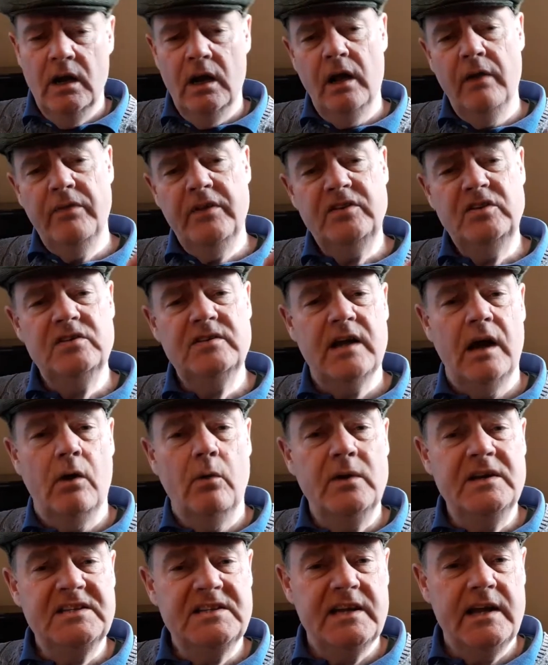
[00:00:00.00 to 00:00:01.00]
And this is how
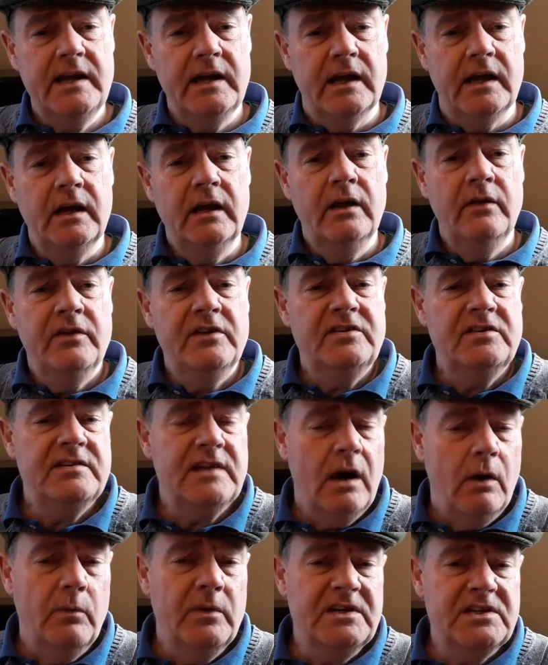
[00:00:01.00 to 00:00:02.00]
we say, this is
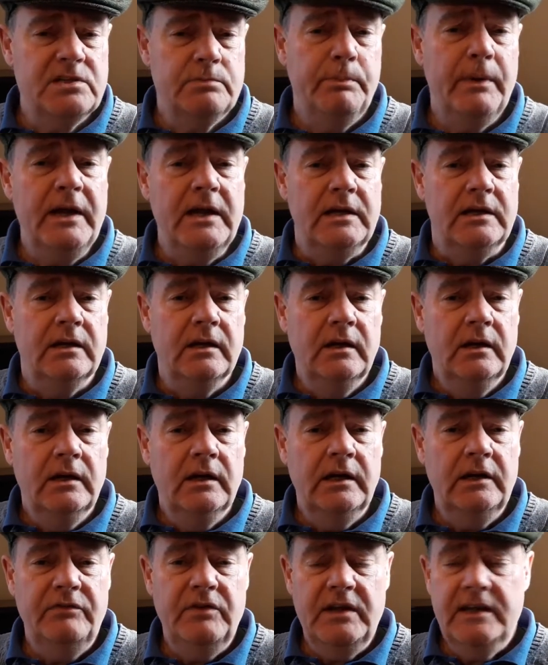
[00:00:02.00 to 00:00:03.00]
how we speak.
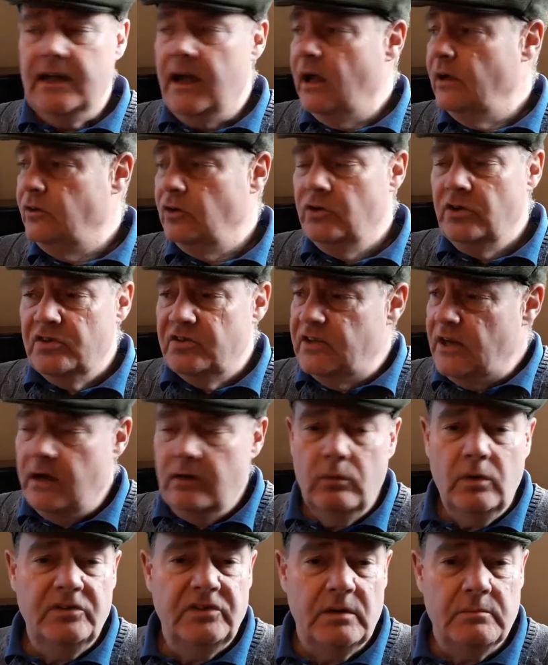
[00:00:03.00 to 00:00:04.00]
And if you can't
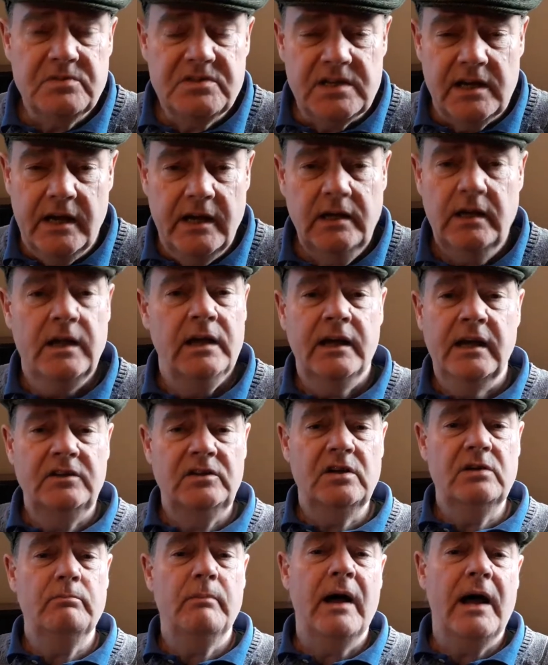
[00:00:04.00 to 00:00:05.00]
understand what I'm saying, it
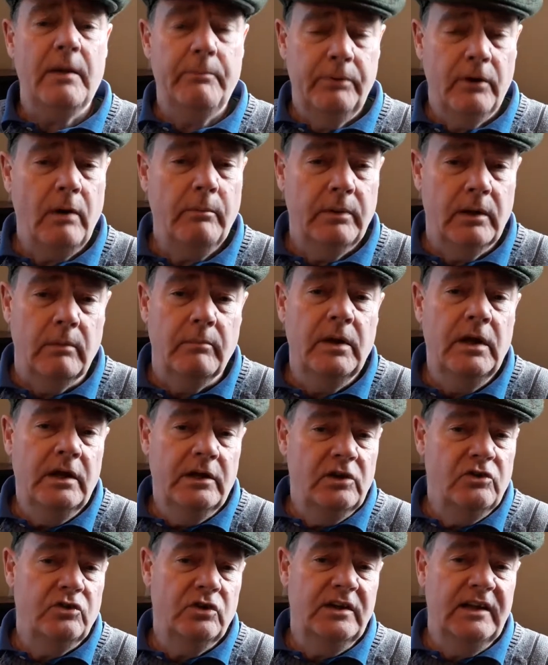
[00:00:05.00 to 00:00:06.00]
isn't my problem.
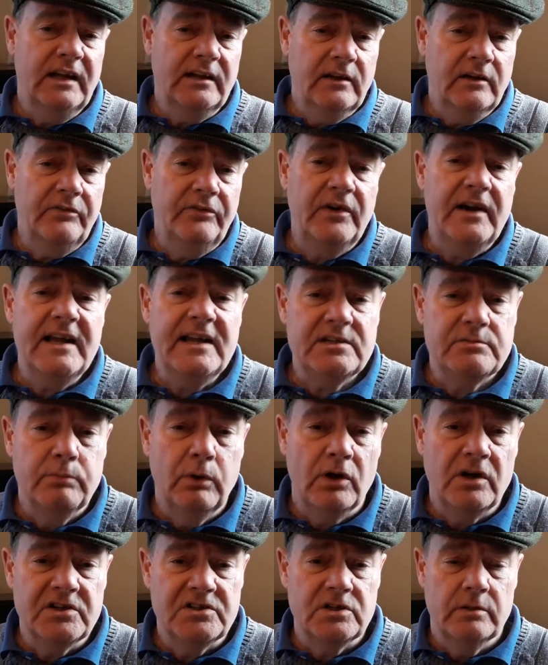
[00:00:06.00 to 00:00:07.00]
You should get a phrase
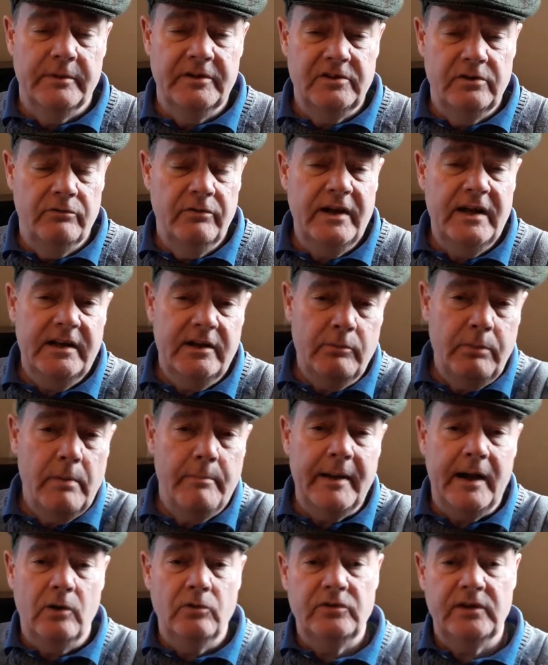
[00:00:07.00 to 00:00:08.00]
book or something and read up
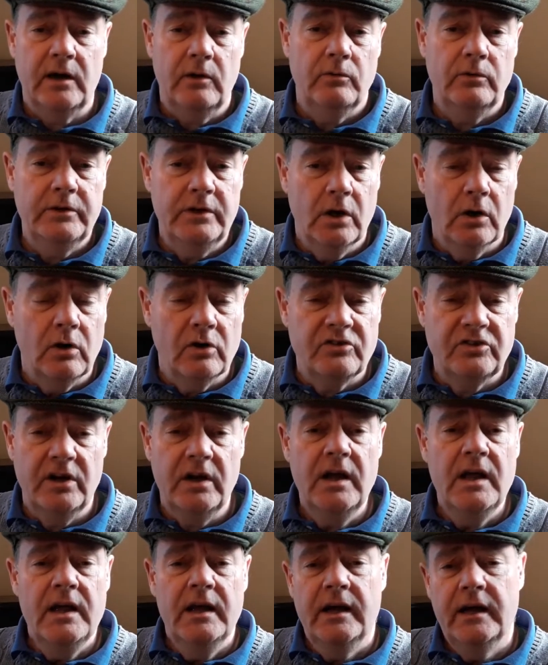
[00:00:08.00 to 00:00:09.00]
about
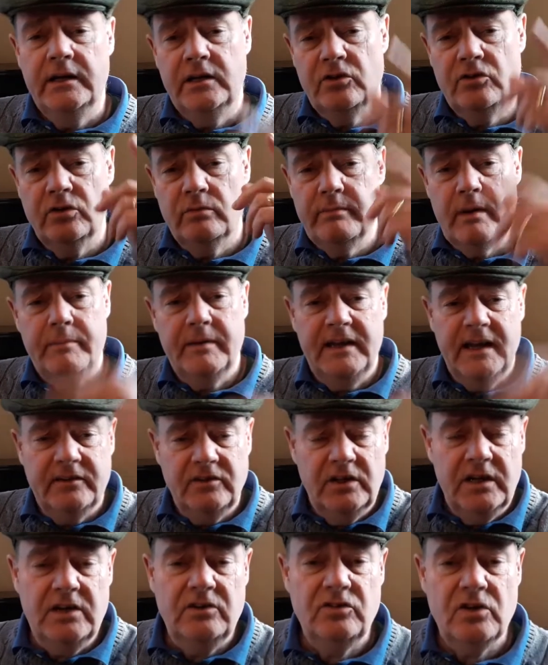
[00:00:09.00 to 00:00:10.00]
Yorkshire, and you should maybe get
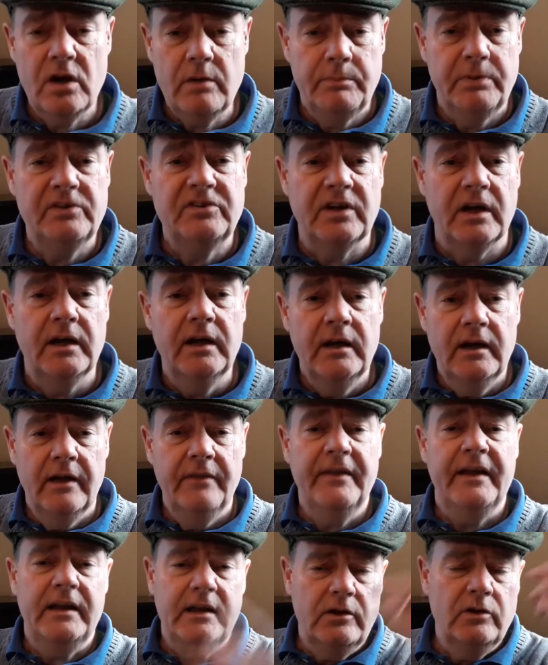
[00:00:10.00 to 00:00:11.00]
an interpreter, and
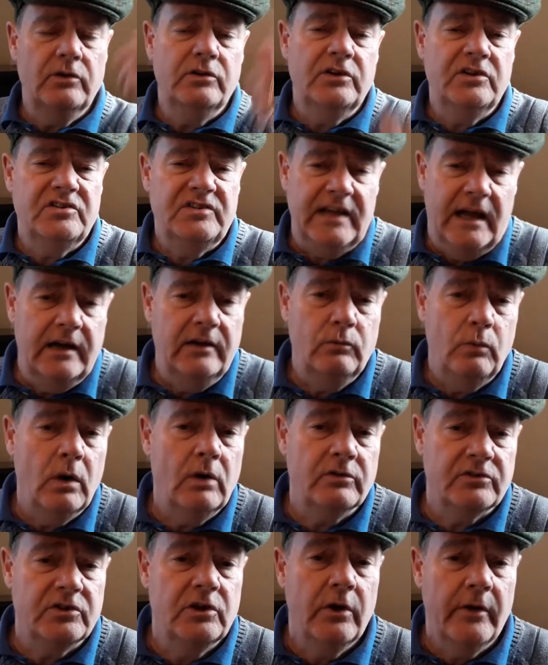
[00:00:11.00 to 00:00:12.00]
then you'd understand
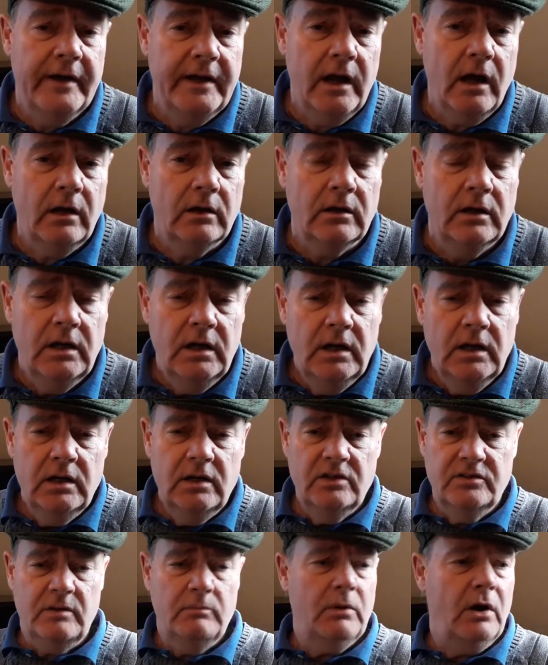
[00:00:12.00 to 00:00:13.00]
what's going on.
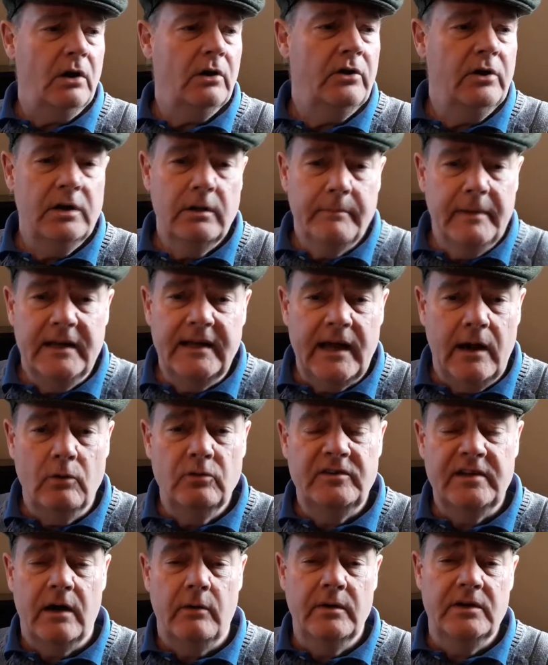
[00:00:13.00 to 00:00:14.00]
Because I'm not going to be
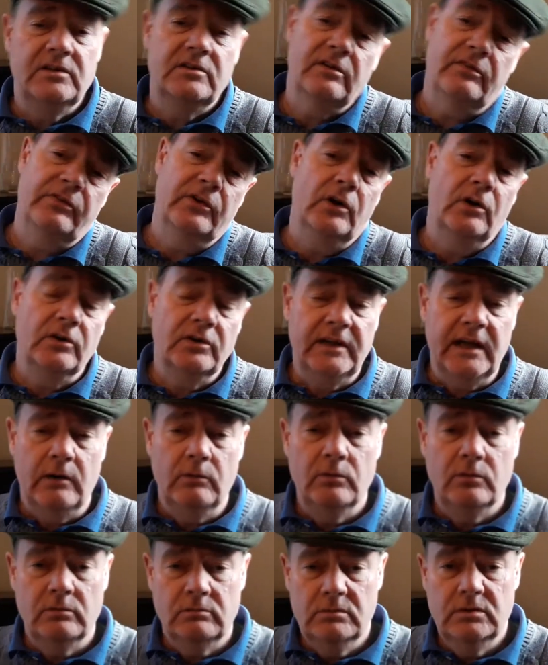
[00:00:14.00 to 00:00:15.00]
kowtowing to folk
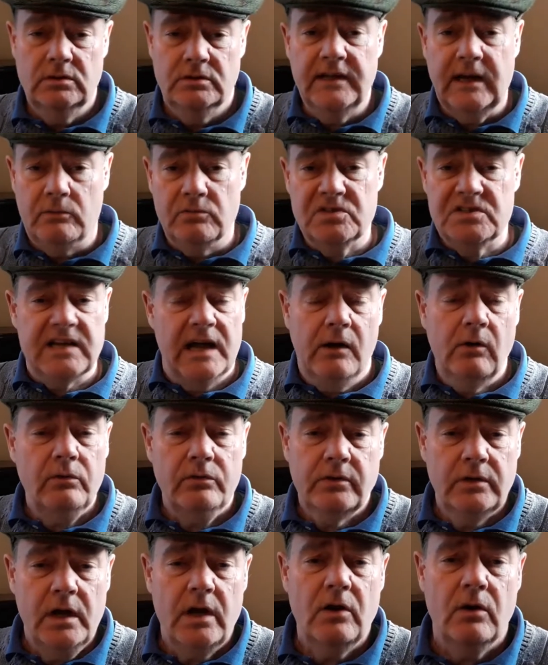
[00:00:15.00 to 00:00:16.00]
down
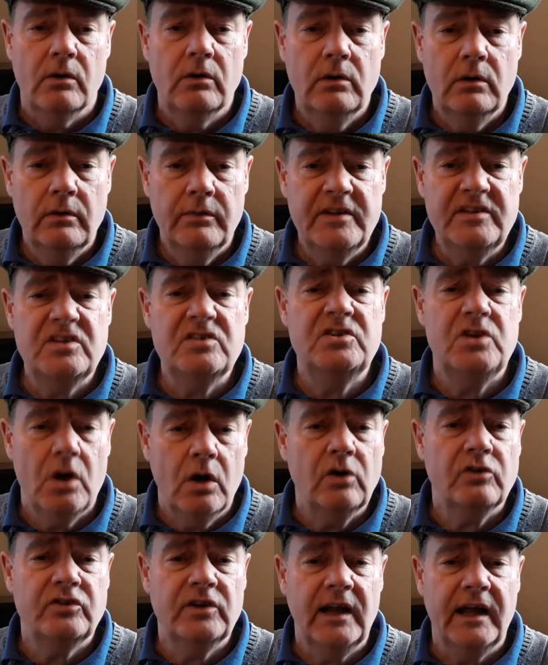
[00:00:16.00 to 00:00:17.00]
south, no. This is
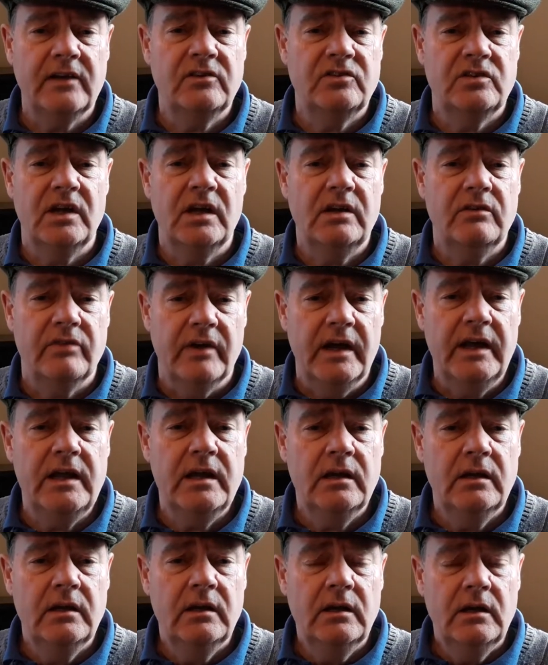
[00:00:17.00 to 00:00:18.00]
Yorkshire Lad
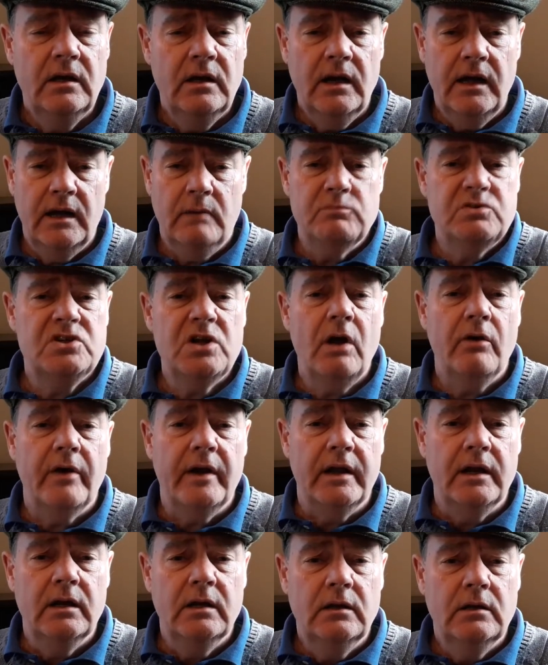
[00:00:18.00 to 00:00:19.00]
TV, and I'm
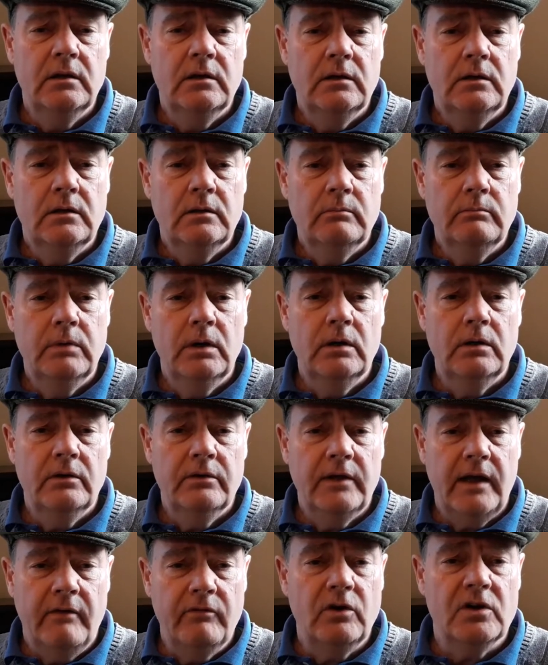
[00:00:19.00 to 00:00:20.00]
sorry, but
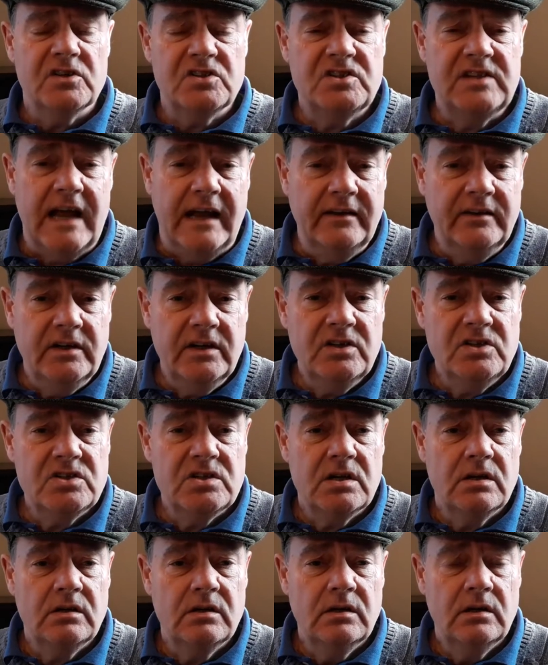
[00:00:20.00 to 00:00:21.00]
I've got standards,